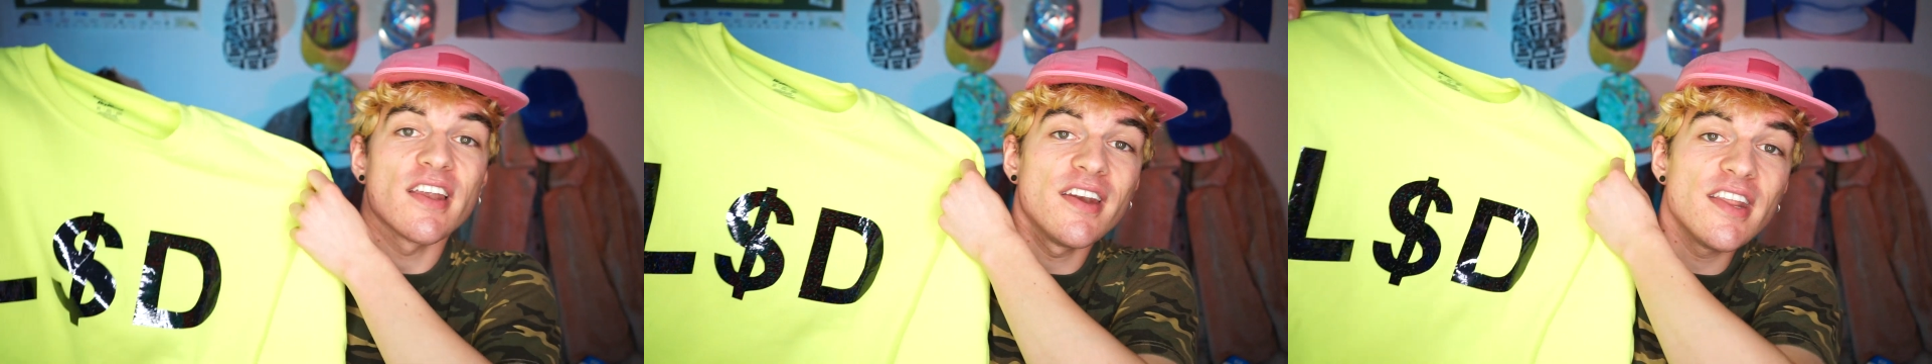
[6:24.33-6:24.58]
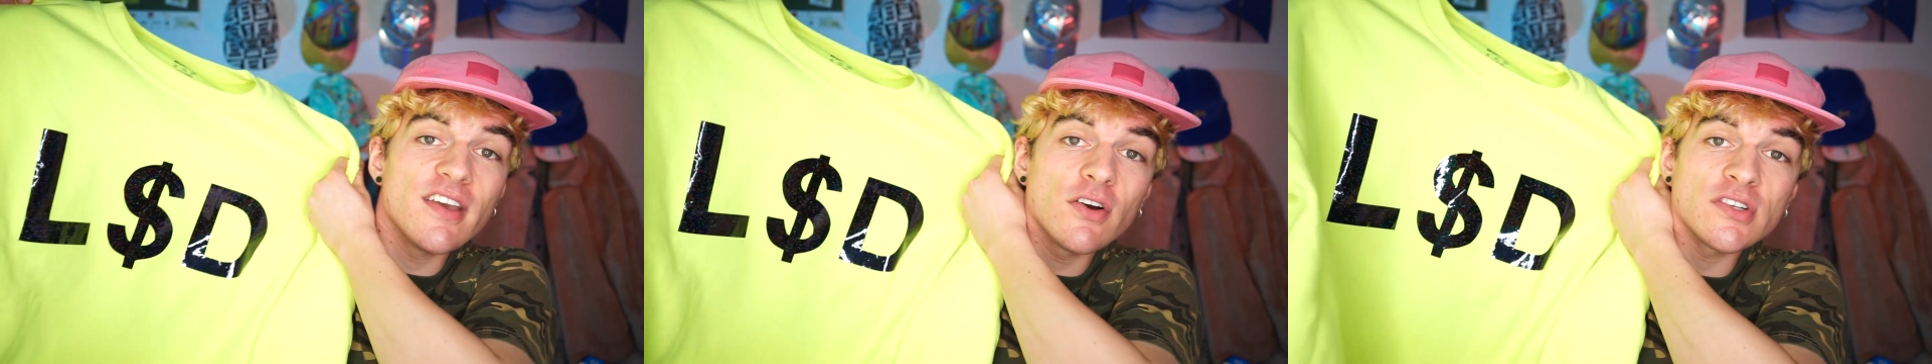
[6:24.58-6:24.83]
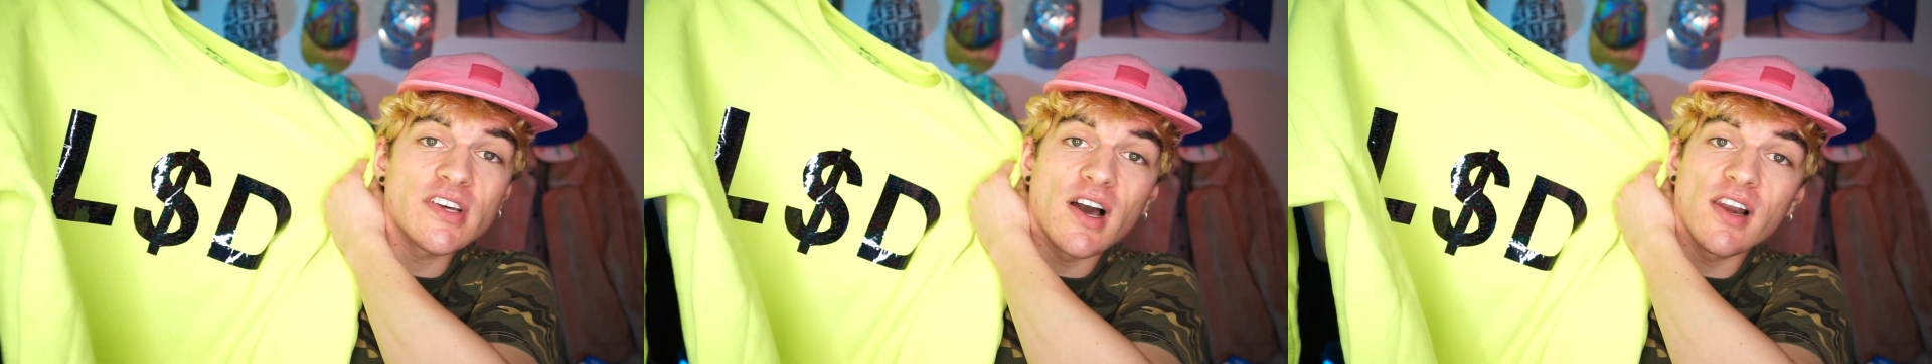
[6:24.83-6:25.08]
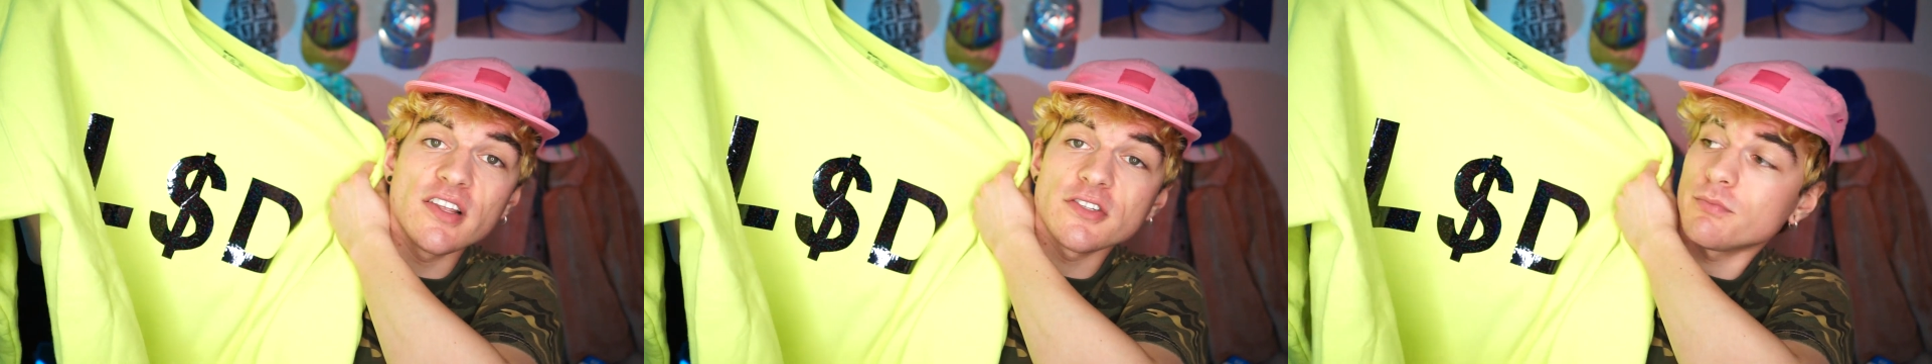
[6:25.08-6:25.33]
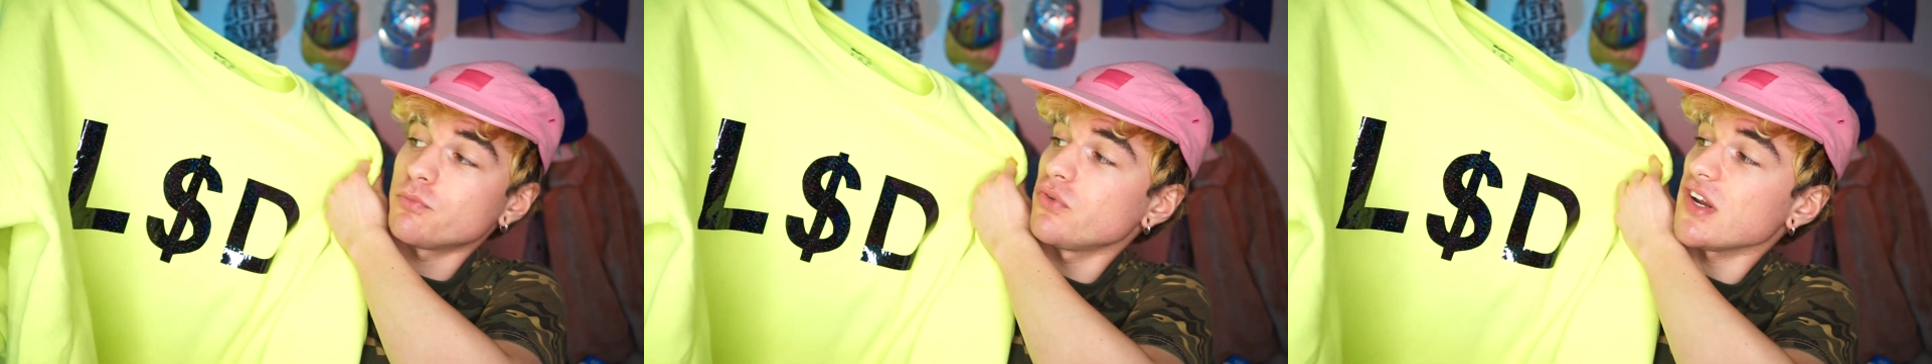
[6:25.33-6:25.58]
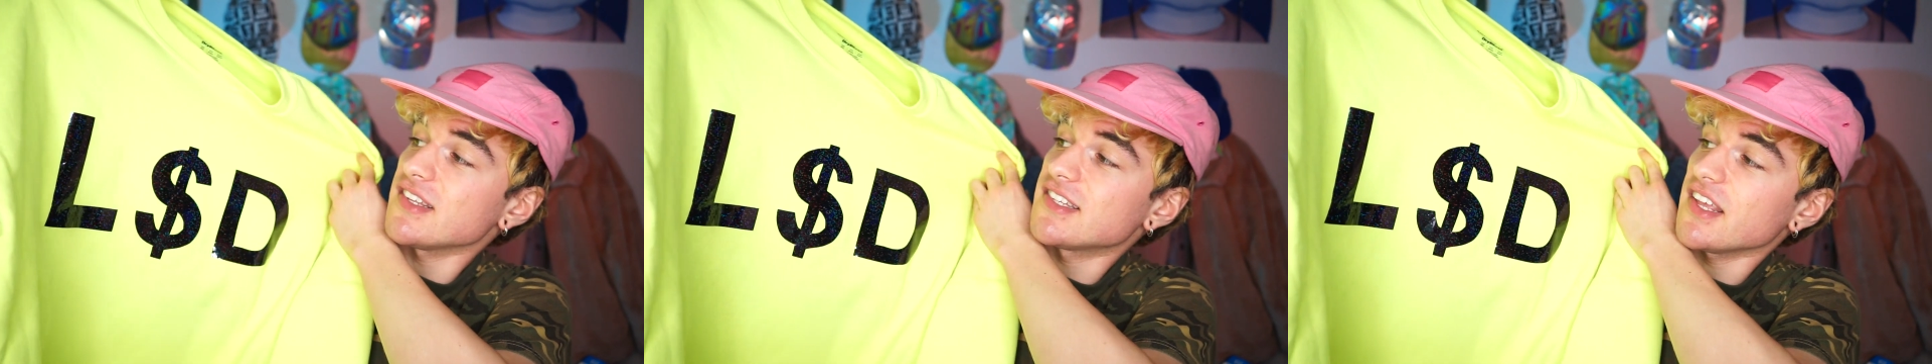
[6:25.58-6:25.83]
neon coloured
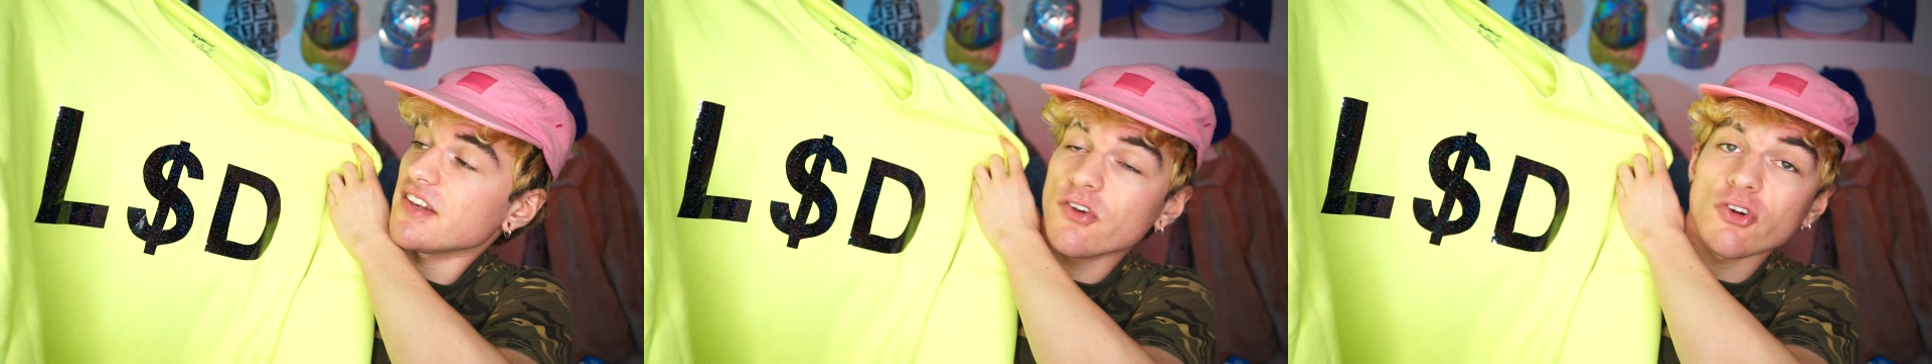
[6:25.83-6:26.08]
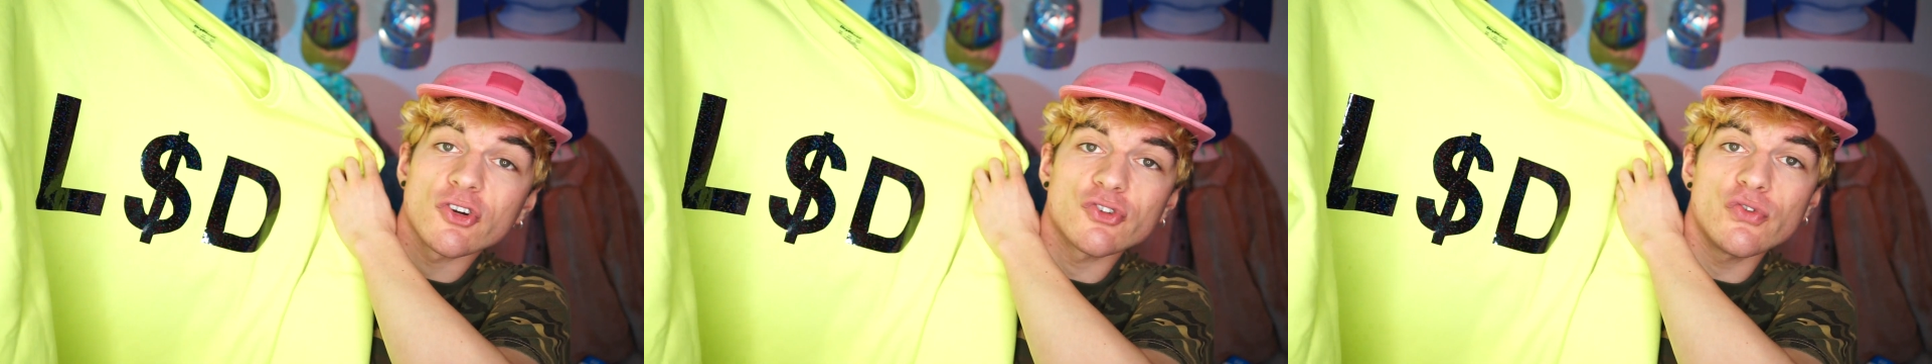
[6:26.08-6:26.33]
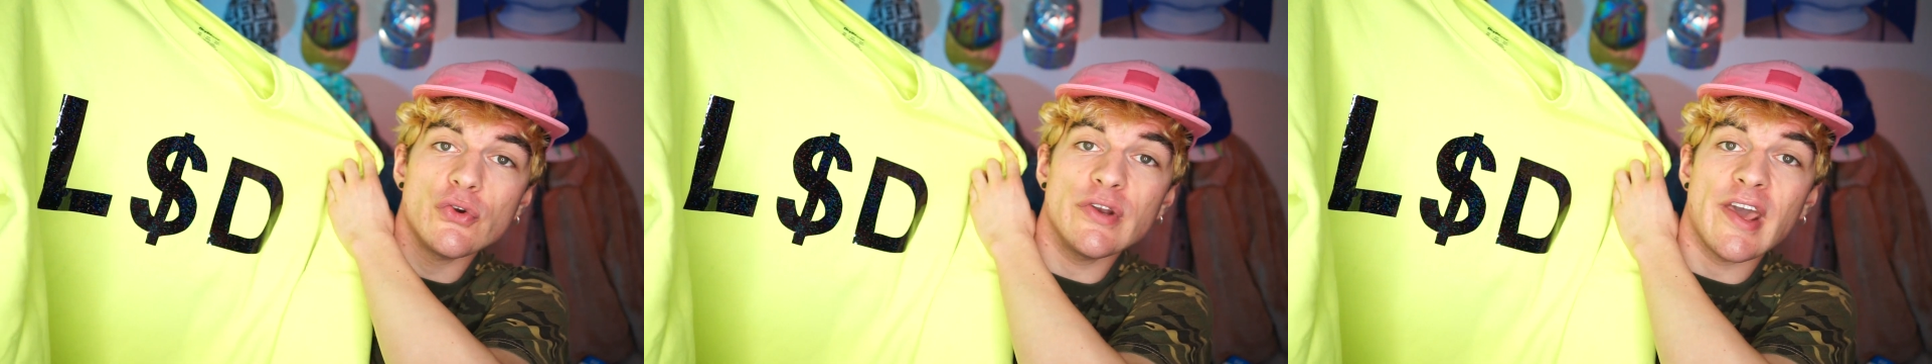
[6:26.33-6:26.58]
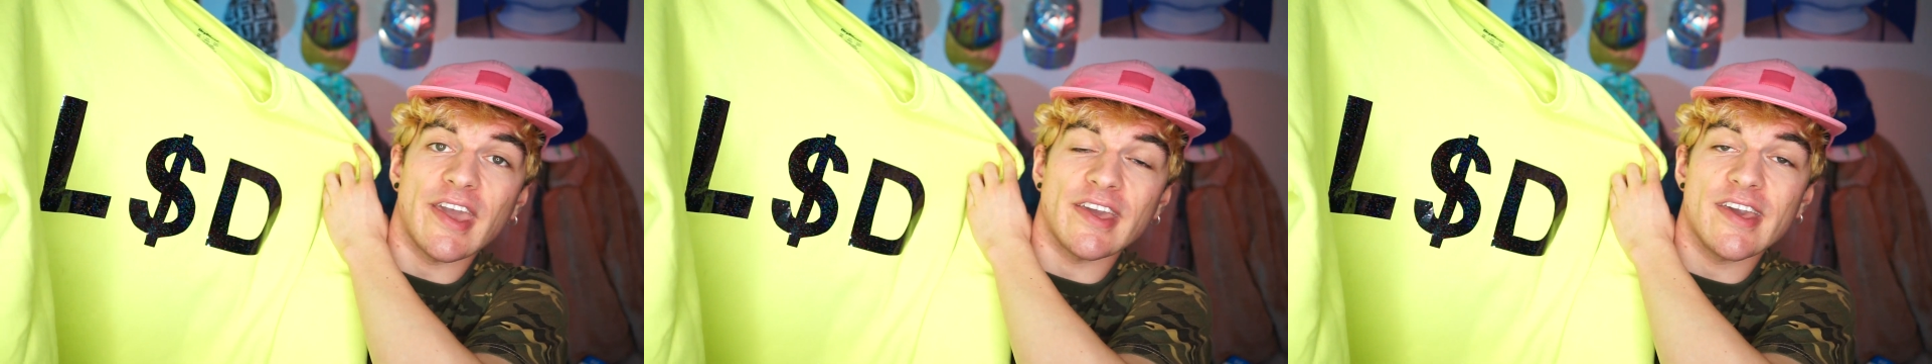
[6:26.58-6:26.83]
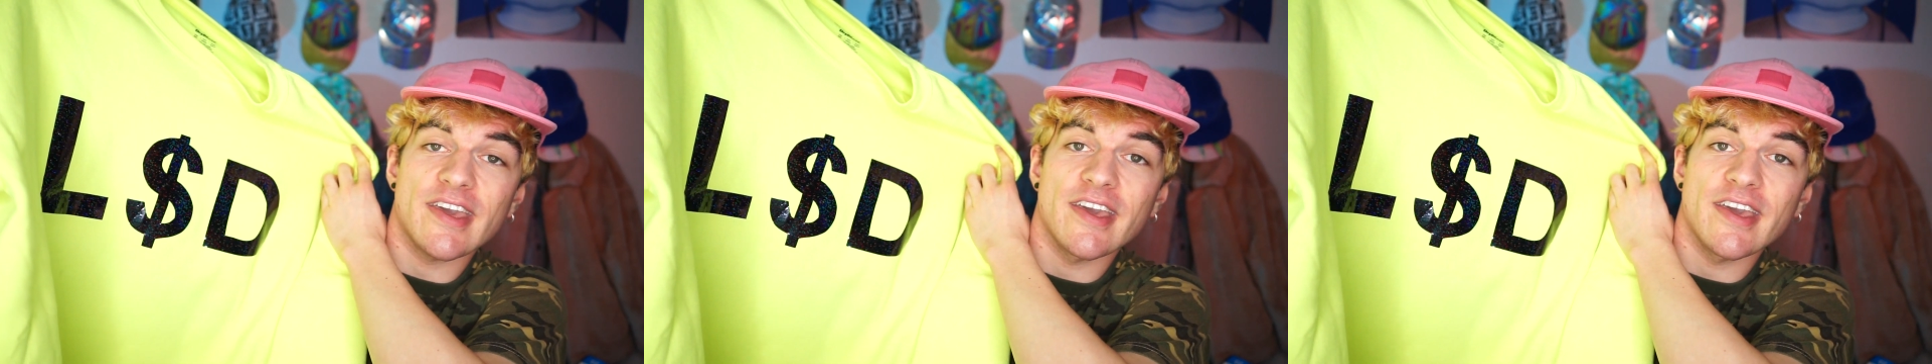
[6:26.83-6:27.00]
printed crew neck.